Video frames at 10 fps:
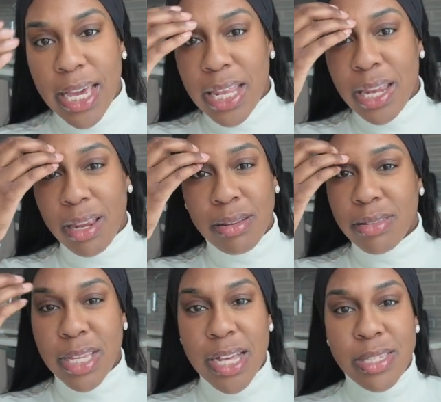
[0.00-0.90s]
and
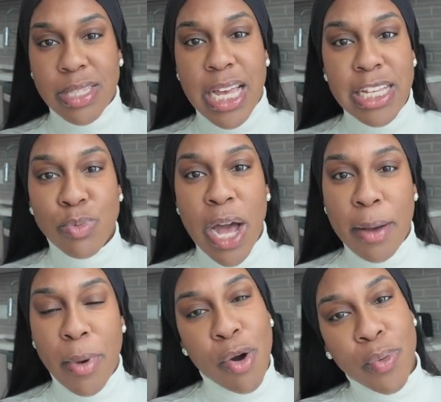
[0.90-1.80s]
that's why
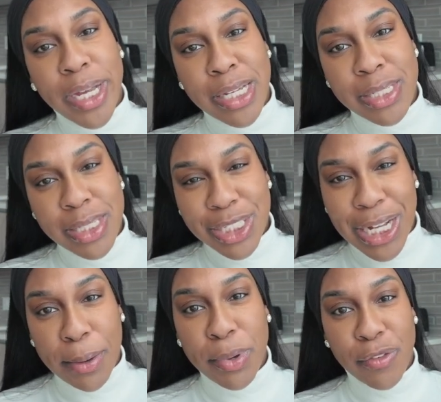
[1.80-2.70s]
I'm always
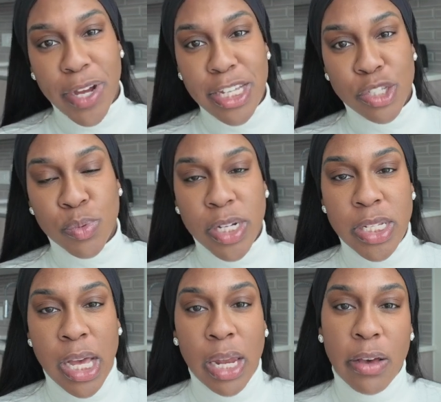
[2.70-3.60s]
shopping ready to wear
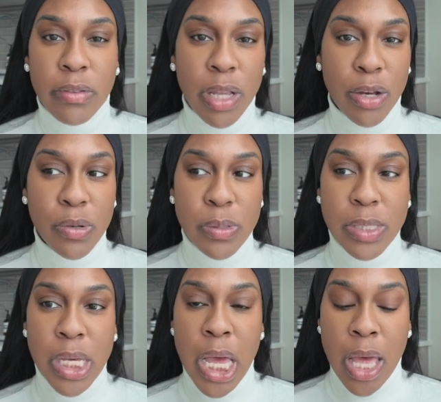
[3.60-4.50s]
because I love clothes.